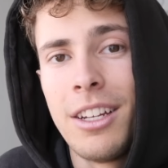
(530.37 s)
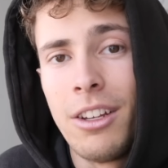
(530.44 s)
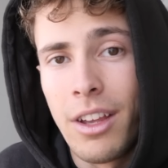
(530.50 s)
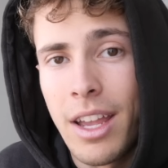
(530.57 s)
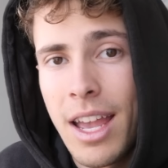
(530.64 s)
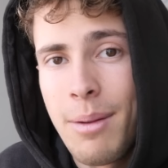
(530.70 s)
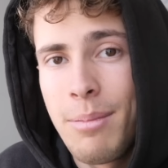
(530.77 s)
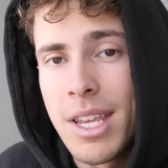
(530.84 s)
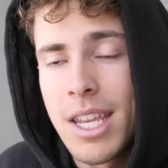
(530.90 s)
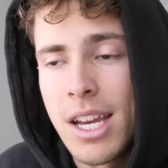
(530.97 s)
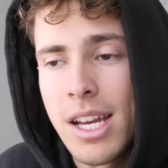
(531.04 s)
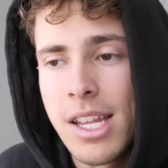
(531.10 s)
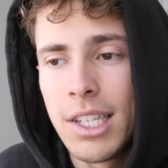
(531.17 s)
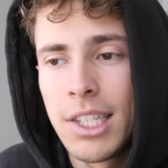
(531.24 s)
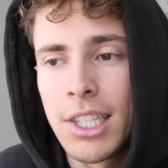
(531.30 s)
Okay,
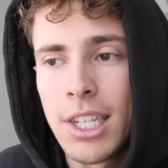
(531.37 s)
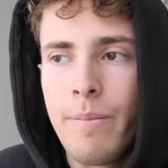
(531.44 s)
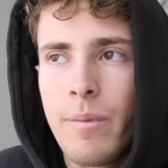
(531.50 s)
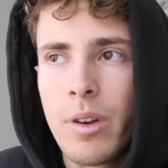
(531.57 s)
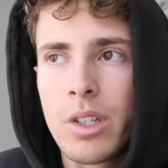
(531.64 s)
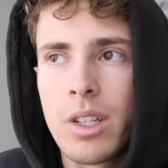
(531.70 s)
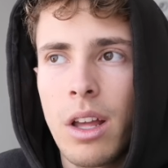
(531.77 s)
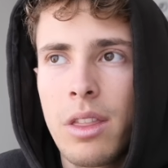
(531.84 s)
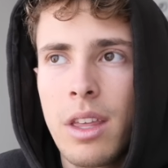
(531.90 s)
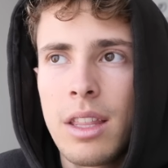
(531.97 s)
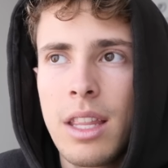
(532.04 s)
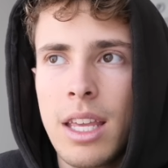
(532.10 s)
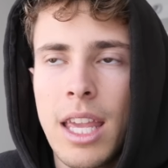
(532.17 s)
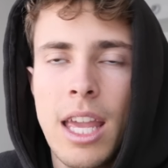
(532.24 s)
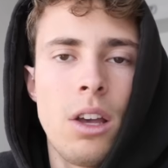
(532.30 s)
because there's nothing
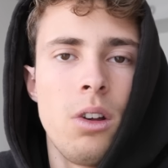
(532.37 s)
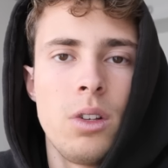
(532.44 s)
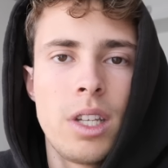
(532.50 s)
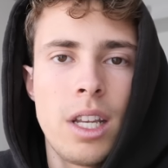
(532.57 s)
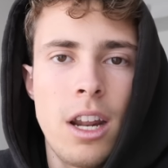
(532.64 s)
that kills